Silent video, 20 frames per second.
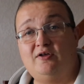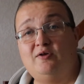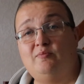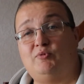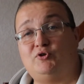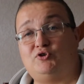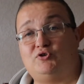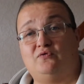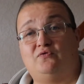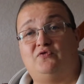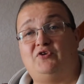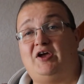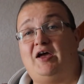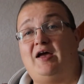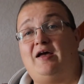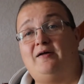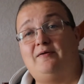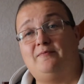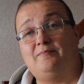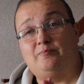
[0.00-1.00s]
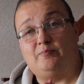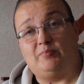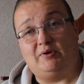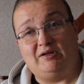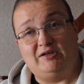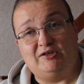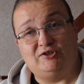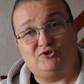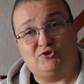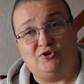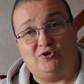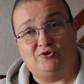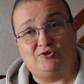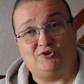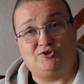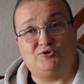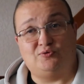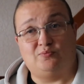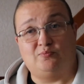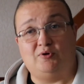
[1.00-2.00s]
But don't forget, please talk to
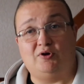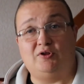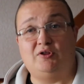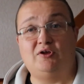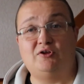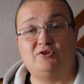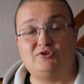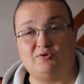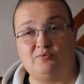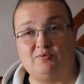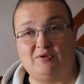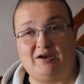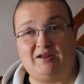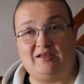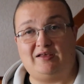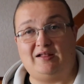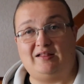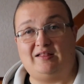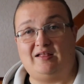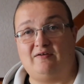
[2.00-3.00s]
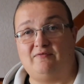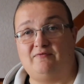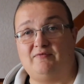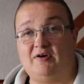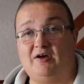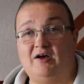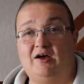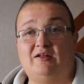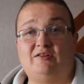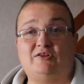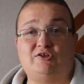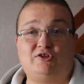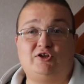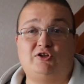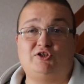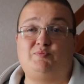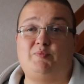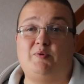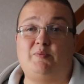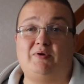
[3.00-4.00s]
someone. Don't let it get that far. There's
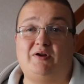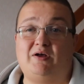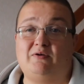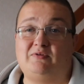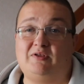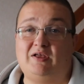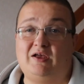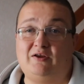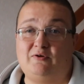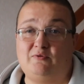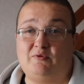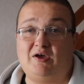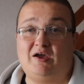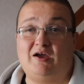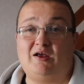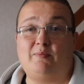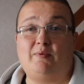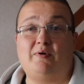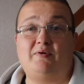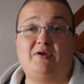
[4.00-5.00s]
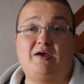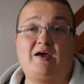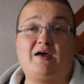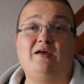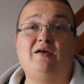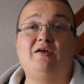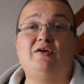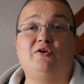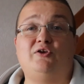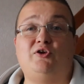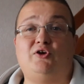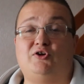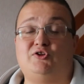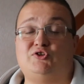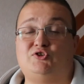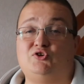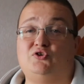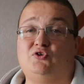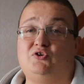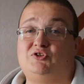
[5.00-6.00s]
lots of people out there who care about you, you can
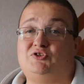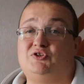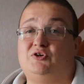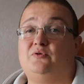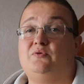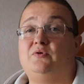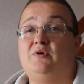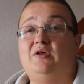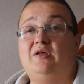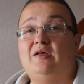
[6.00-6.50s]
talk to.